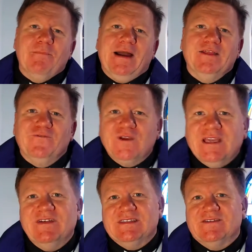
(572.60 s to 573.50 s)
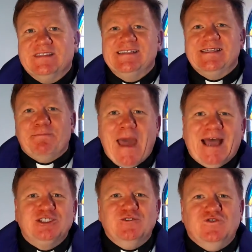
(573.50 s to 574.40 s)
By the forgiveness of sins, the
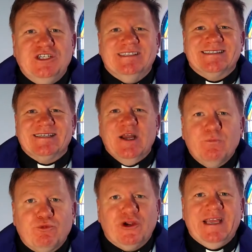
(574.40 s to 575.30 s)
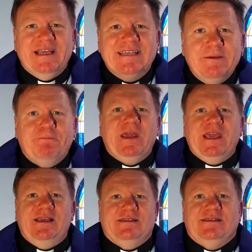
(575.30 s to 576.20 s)
passion of Jesus brings
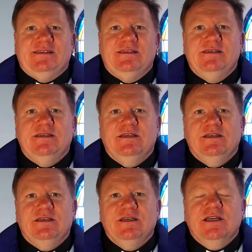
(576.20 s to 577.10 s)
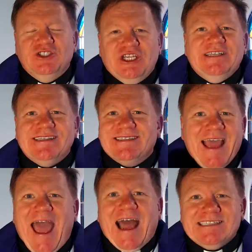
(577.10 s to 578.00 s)
peace.
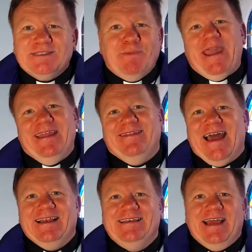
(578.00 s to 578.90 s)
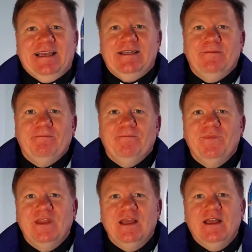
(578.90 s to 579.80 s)
Jesus has paid that debt.
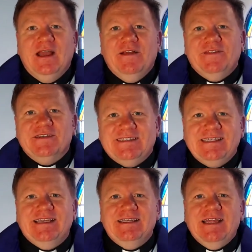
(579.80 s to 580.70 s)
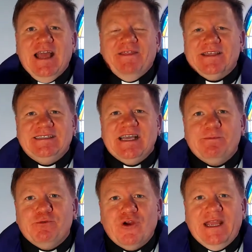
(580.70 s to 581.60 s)
The sin that
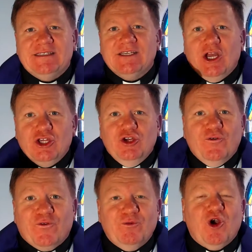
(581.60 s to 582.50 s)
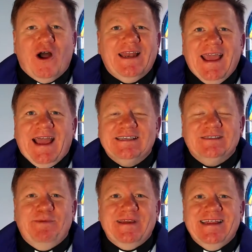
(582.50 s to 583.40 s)
separates you from God
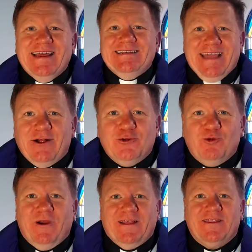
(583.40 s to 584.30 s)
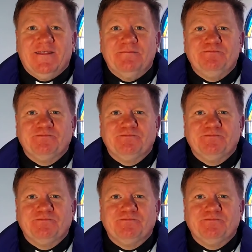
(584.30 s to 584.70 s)
has been dealt with.